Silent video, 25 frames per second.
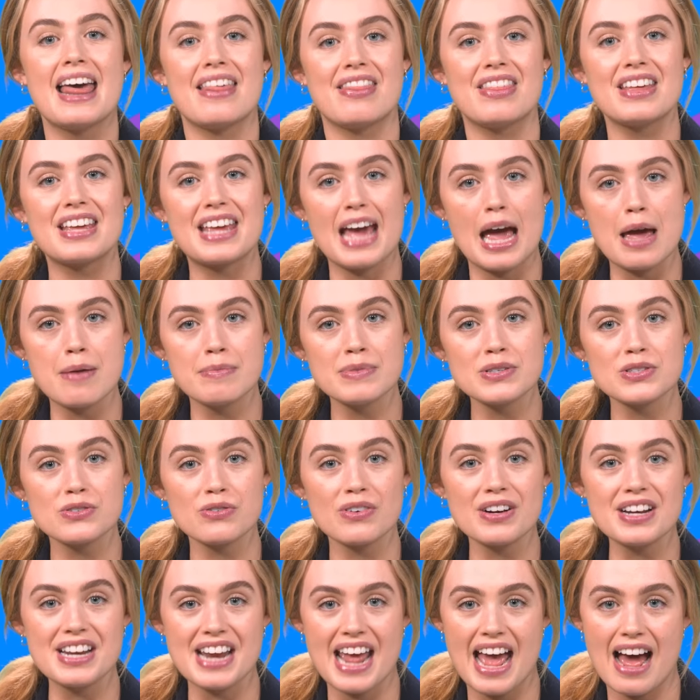The game is
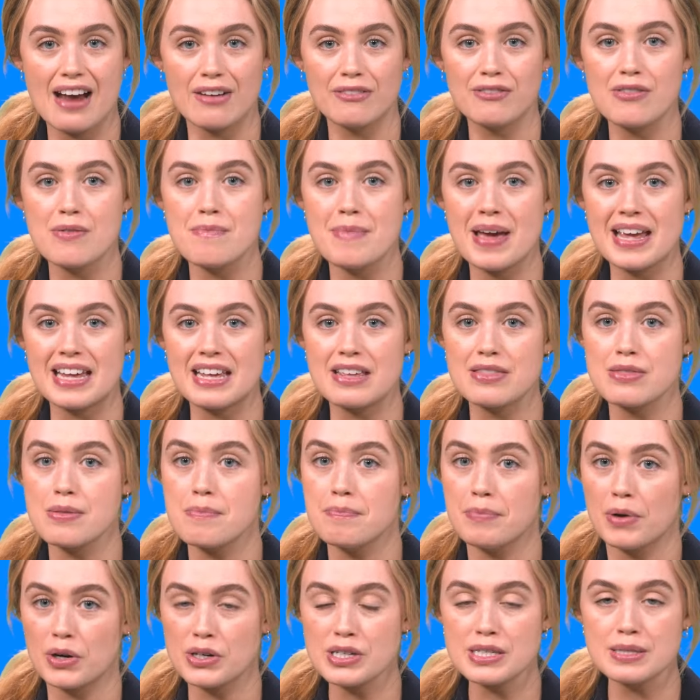renowned for making
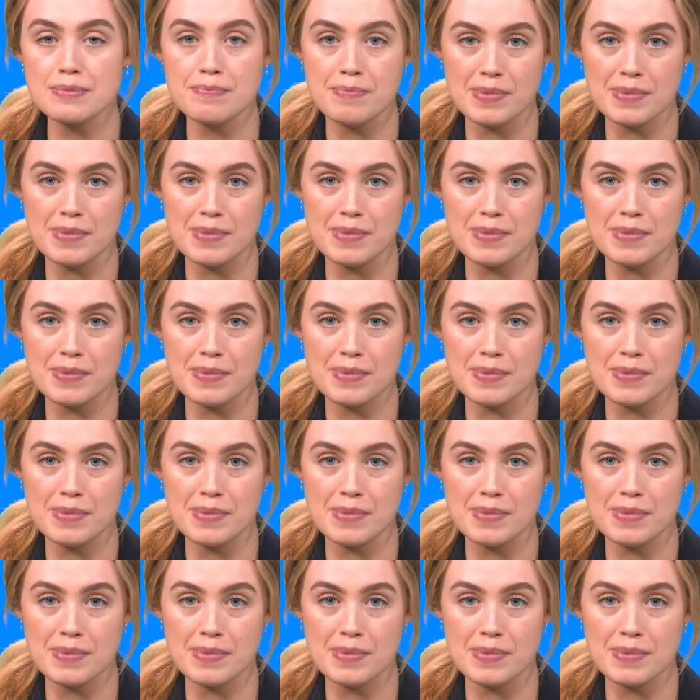the most